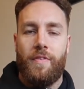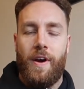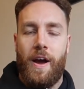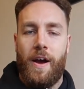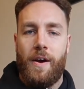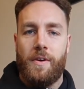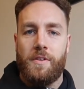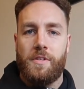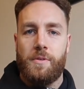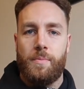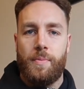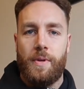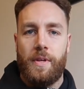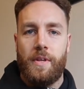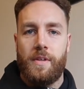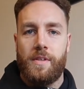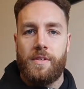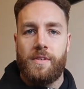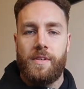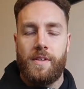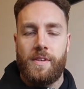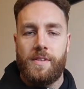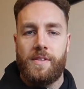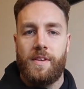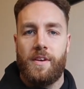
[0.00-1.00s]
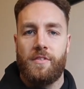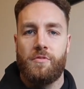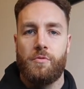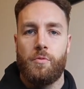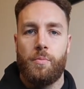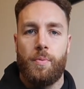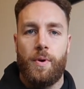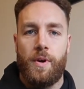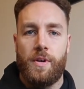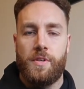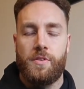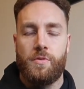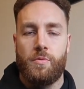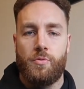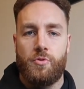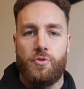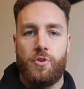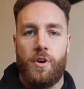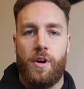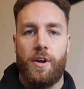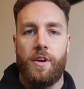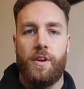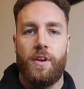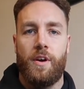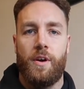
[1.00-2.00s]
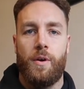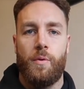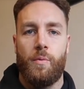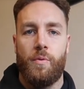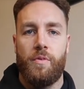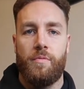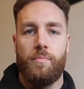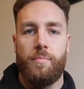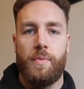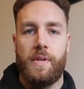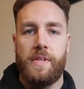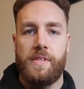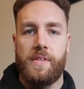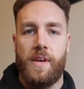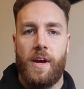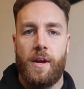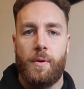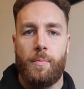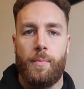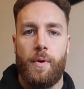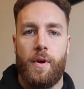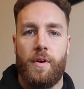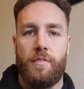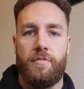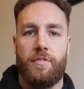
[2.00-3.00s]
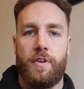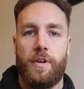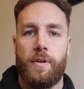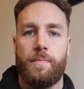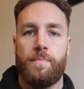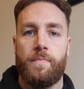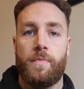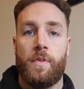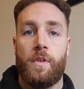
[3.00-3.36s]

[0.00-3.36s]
How to Be a Successful Personal Trainer with me, Zach Murphy.